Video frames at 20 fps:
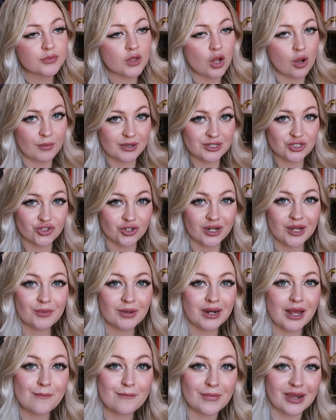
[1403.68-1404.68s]
on my trip,
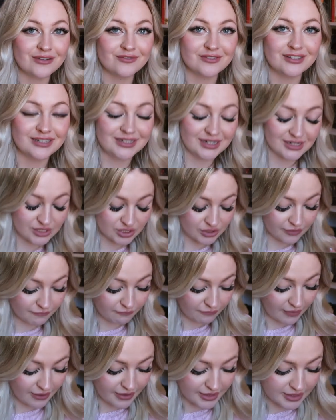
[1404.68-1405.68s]
and I might read it. So I'm
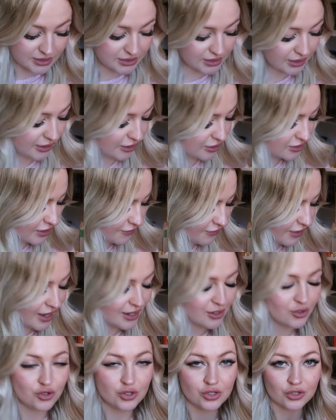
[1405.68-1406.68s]
very excited, because I've
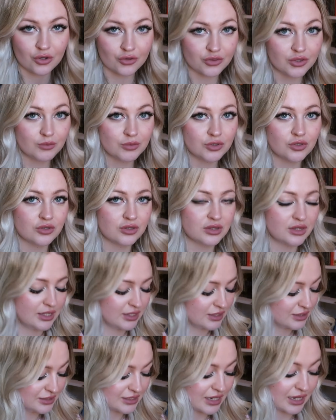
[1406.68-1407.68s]
heard nothing but good
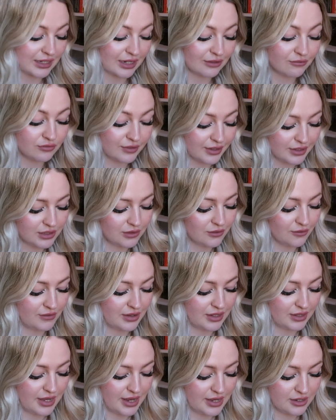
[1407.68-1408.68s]
things, and I really love
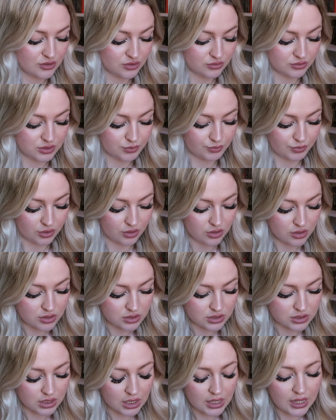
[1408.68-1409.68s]
Ali Hazelwood's
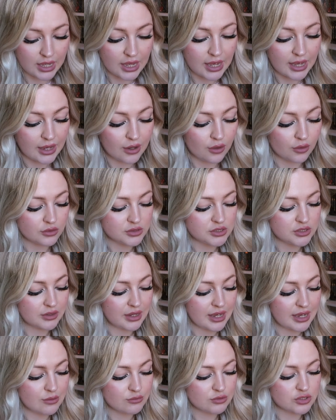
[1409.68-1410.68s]
books. It also
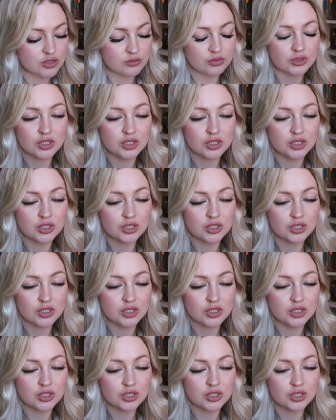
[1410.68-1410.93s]
came with some